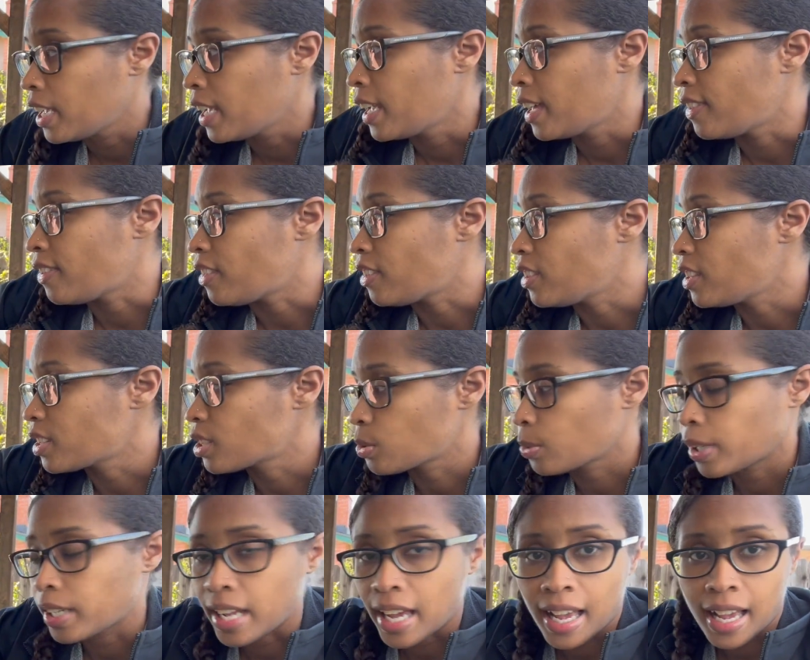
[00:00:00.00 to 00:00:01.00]
And then this
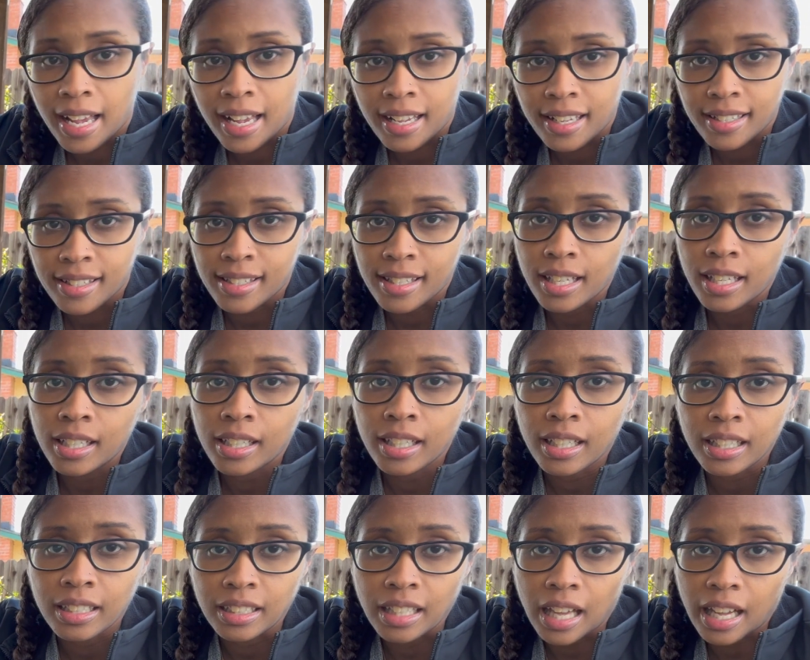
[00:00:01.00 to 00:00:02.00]
one has
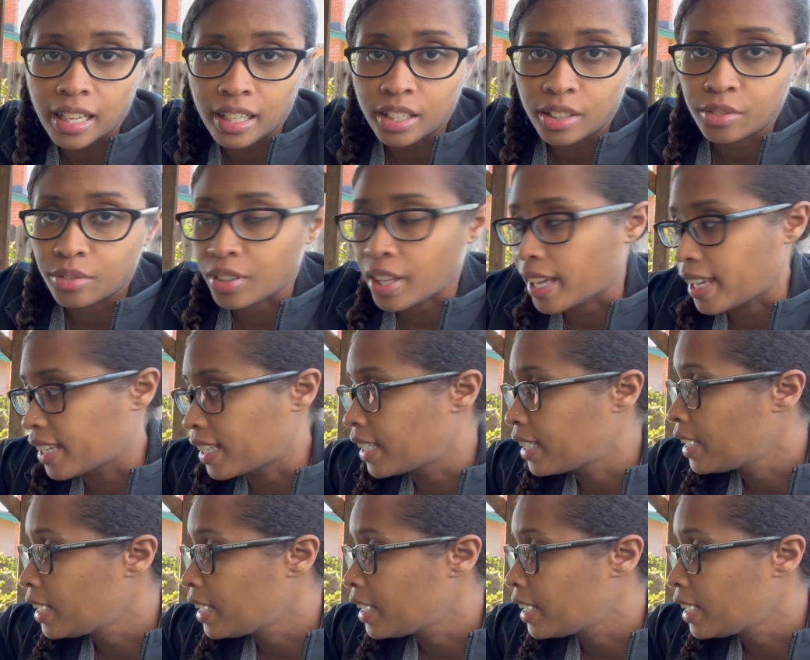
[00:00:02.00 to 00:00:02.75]
a lot of like